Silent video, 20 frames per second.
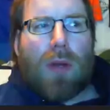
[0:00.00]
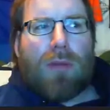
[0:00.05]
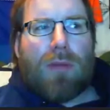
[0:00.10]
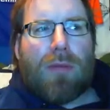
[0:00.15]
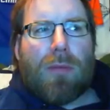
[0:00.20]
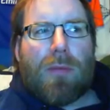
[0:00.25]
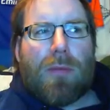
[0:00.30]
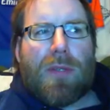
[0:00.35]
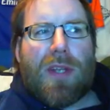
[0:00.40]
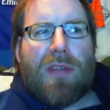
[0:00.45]

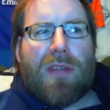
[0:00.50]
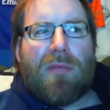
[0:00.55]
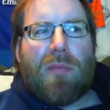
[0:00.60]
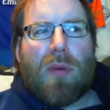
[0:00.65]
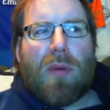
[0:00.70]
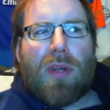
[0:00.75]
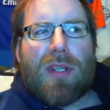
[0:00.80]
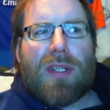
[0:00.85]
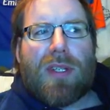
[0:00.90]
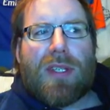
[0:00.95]
from seven
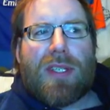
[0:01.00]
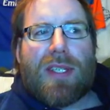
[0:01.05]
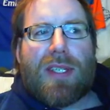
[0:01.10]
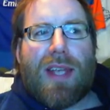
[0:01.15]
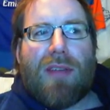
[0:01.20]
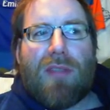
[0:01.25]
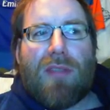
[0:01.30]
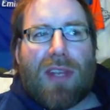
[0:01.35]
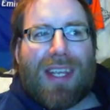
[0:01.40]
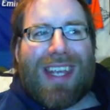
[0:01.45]
point
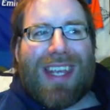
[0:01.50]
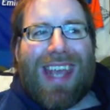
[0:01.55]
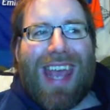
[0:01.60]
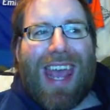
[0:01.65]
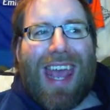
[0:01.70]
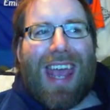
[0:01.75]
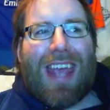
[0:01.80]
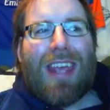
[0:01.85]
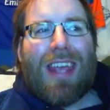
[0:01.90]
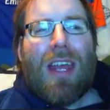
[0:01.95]
seven
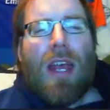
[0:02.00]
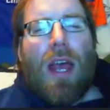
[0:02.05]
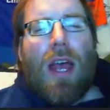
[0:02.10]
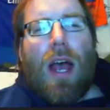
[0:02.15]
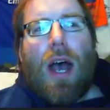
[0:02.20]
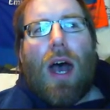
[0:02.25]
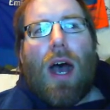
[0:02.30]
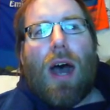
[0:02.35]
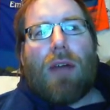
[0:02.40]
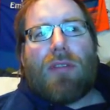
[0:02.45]
K.
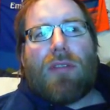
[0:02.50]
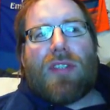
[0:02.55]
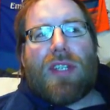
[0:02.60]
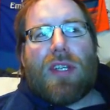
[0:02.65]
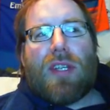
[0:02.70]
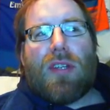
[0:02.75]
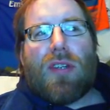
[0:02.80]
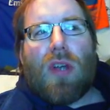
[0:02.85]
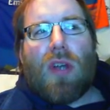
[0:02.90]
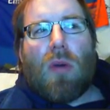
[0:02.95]
Obviously,
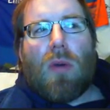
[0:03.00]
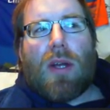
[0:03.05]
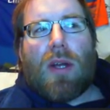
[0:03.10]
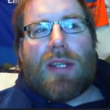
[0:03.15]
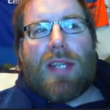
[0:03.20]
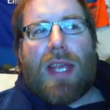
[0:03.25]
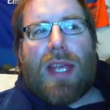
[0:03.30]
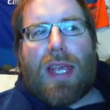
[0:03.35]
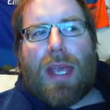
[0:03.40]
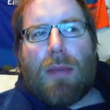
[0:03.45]
you don't want
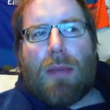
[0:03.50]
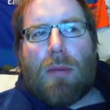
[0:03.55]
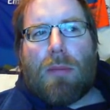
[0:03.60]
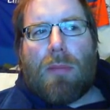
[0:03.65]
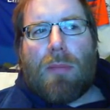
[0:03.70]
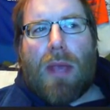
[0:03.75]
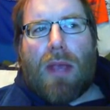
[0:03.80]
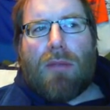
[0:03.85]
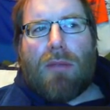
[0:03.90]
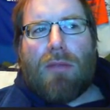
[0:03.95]
to take him and
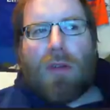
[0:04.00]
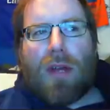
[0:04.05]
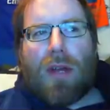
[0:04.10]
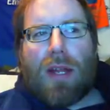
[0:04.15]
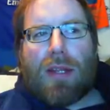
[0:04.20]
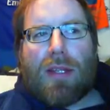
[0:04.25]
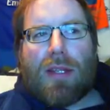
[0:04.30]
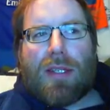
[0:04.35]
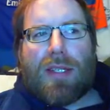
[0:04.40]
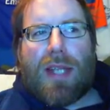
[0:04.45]
Pickford
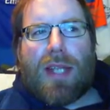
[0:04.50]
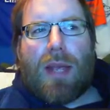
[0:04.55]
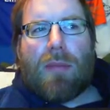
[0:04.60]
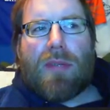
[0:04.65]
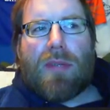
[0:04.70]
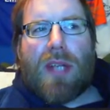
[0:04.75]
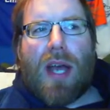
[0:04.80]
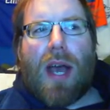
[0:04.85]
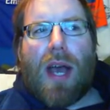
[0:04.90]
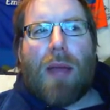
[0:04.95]
at the same
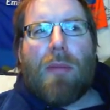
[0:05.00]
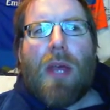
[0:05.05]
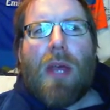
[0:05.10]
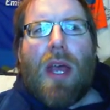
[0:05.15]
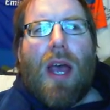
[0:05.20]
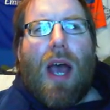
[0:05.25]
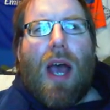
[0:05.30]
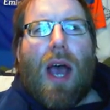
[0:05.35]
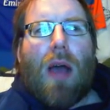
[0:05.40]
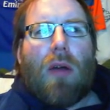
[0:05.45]
time.
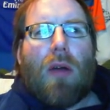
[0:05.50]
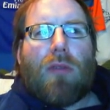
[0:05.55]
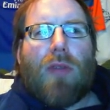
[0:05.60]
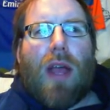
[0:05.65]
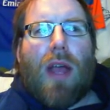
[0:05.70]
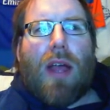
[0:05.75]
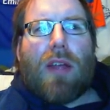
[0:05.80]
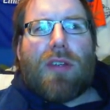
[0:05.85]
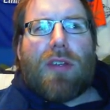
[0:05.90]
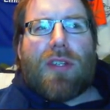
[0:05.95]
I would
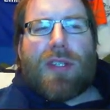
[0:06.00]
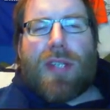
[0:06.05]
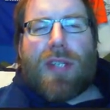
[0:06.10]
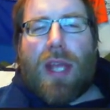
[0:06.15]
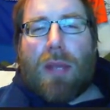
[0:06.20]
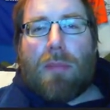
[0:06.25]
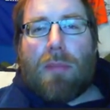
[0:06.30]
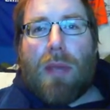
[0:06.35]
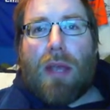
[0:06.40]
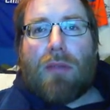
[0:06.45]
rather just
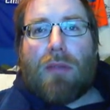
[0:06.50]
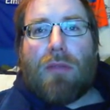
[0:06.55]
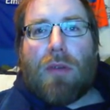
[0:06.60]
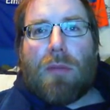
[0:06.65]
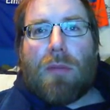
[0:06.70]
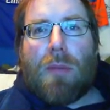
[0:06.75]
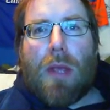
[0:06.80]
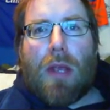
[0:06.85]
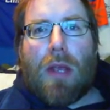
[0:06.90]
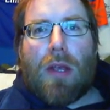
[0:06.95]
take
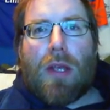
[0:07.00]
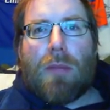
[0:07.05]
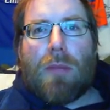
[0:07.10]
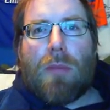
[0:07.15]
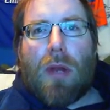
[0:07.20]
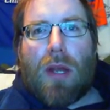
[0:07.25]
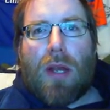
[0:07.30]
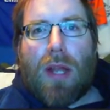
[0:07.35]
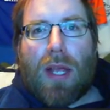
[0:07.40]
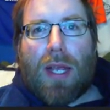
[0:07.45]
Pickford, period.
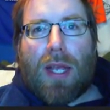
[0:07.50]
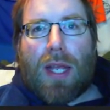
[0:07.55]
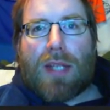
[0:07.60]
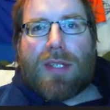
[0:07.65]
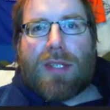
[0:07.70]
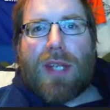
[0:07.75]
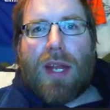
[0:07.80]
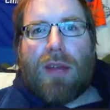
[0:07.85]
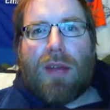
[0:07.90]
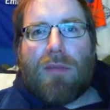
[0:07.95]
But like I
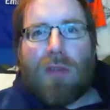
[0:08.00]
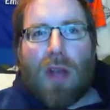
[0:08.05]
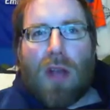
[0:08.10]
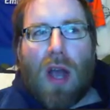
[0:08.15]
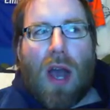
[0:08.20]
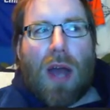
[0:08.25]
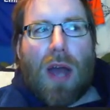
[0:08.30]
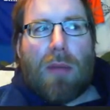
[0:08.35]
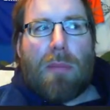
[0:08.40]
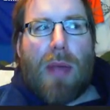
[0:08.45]
said, if you're
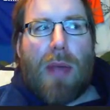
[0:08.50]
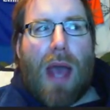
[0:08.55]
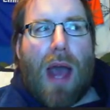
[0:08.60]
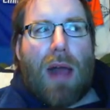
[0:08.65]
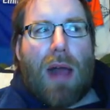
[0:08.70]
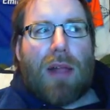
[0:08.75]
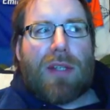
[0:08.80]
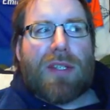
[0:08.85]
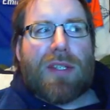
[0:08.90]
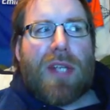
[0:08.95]
on
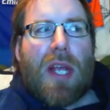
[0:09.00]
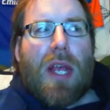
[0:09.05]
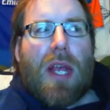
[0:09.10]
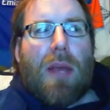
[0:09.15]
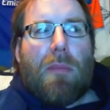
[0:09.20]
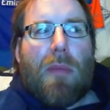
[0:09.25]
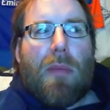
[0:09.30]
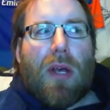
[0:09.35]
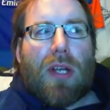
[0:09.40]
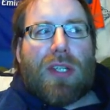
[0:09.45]
Palace,
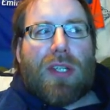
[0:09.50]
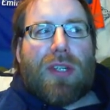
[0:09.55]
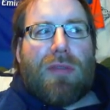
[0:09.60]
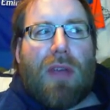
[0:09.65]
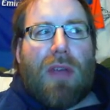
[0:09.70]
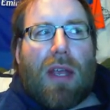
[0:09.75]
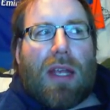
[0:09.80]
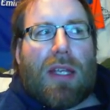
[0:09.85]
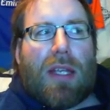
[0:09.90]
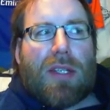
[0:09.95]

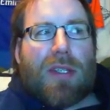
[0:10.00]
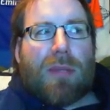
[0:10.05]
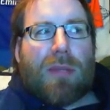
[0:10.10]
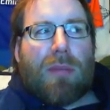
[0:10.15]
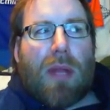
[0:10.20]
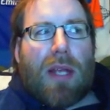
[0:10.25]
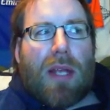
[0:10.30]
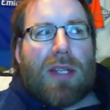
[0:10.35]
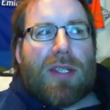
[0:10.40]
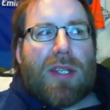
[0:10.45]
Milivojevic is the
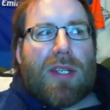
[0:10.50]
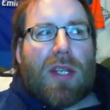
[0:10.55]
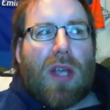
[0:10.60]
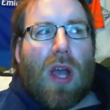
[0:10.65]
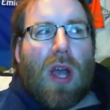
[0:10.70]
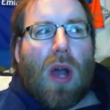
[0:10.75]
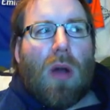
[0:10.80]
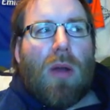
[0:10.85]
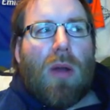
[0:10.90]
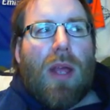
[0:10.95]
place to
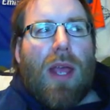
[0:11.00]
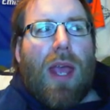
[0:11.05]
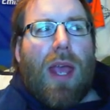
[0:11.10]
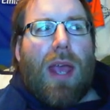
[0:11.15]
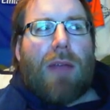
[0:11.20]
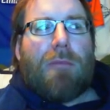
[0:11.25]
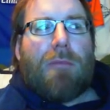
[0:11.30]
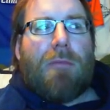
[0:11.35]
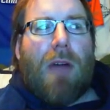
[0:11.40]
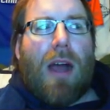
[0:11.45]
go.
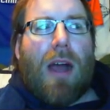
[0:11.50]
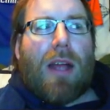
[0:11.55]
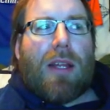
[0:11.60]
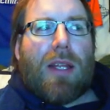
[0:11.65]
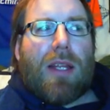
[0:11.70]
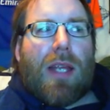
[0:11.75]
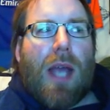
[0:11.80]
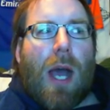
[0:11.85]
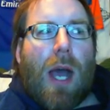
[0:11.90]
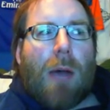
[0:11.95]
And
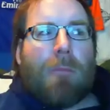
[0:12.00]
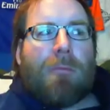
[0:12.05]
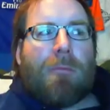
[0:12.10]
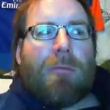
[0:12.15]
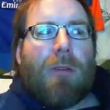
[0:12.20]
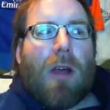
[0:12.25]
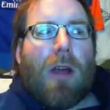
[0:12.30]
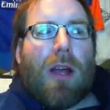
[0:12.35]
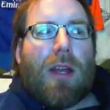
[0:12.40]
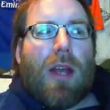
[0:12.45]
finally, up
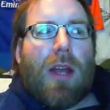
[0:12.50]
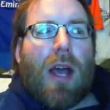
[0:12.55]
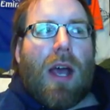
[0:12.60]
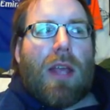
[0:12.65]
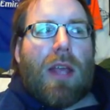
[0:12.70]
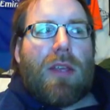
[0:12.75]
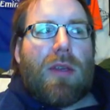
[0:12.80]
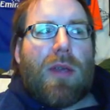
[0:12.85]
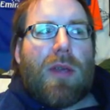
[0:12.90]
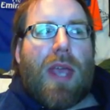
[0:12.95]
front, uh,
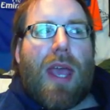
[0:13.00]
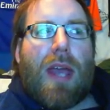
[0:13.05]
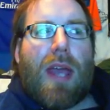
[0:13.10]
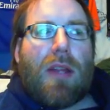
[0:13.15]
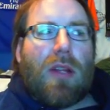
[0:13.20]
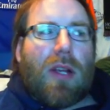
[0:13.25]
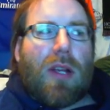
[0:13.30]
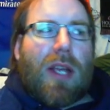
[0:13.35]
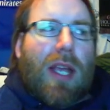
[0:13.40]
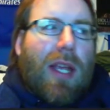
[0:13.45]
you can
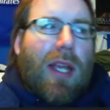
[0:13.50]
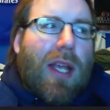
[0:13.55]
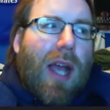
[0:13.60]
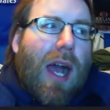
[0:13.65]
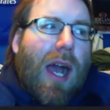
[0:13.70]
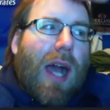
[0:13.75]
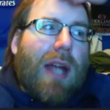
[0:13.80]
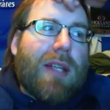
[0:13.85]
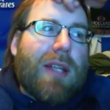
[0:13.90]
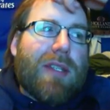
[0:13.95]
look at
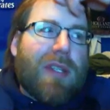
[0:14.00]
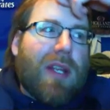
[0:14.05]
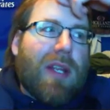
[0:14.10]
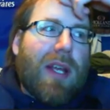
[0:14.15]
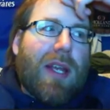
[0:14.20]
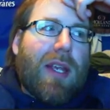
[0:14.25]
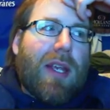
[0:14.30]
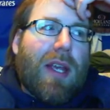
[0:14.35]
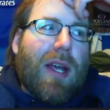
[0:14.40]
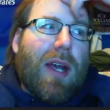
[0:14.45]
guys like
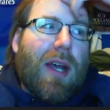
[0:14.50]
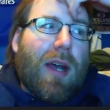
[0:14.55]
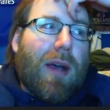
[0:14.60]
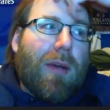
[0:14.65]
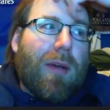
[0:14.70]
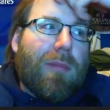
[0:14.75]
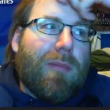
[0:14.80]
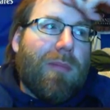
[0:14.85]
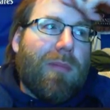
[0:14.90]
Like, uh,